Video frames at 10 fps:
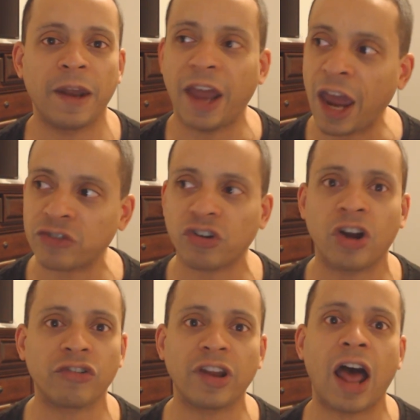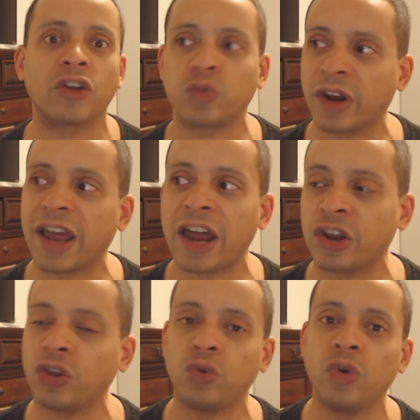And an extra $100 would have
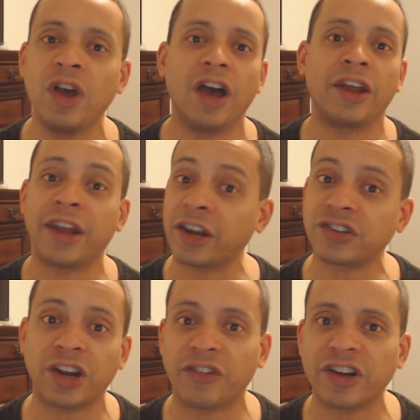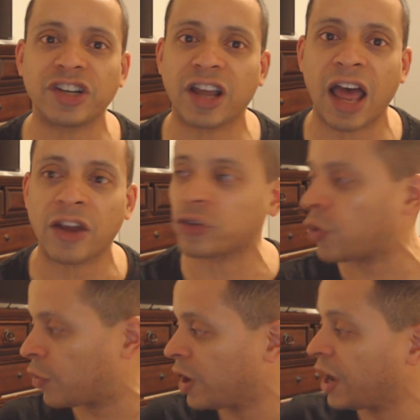gotten you a next generation
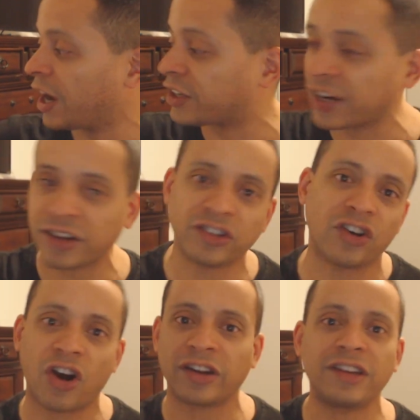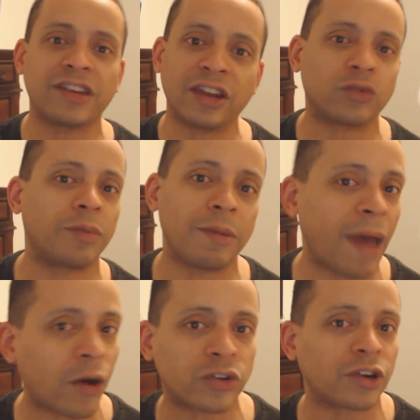console. And chances are these games will be
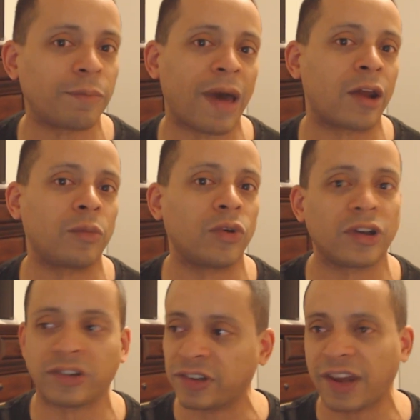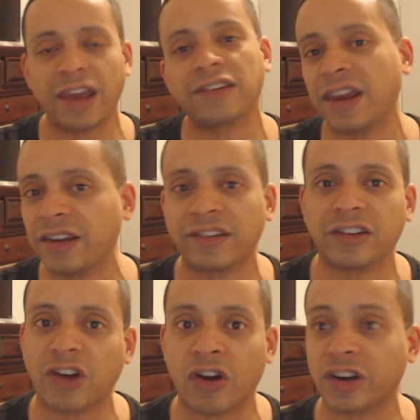backwards compatible because it's
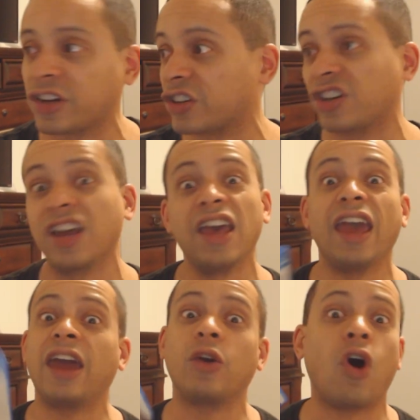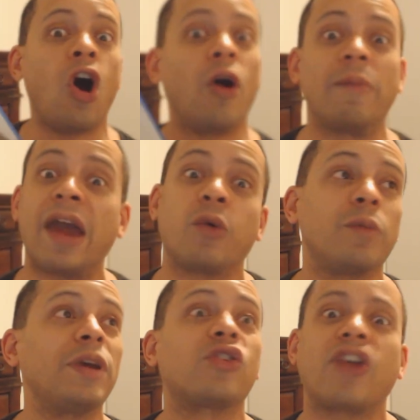x86 architecture. And oh man, it
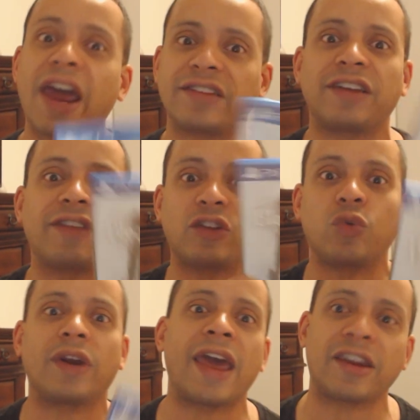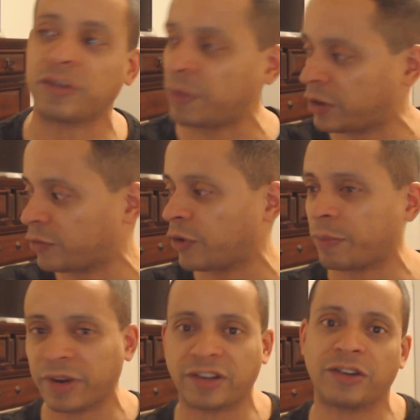would be crazy if they do enhancements for
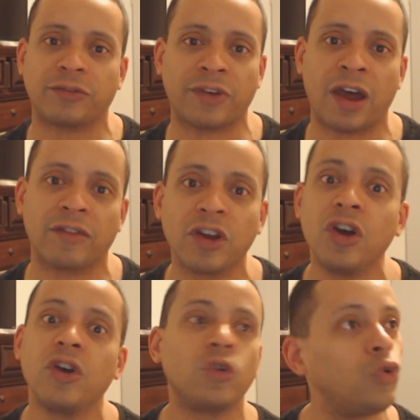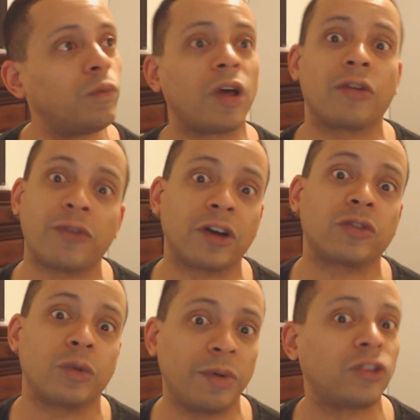the PlayStation 5. You
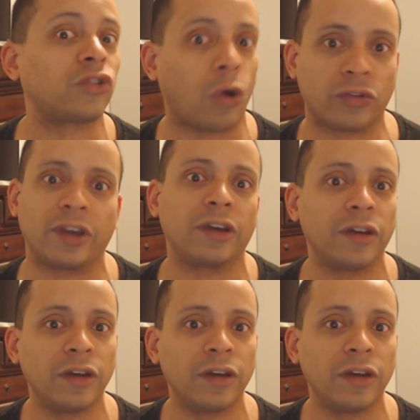motherfuckers will be salty.